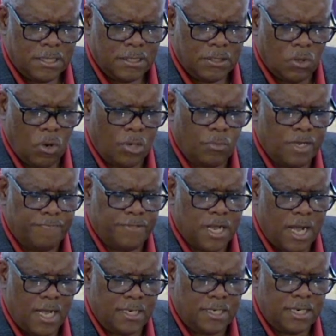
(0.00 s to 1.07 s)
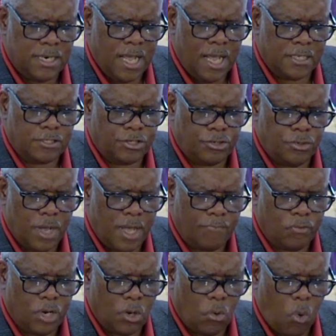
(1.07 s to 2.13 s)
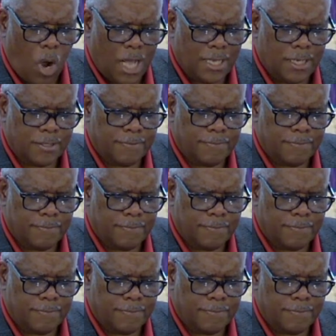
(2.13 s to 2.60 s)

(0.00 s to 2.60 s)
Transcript: Lord, we've done as you have required.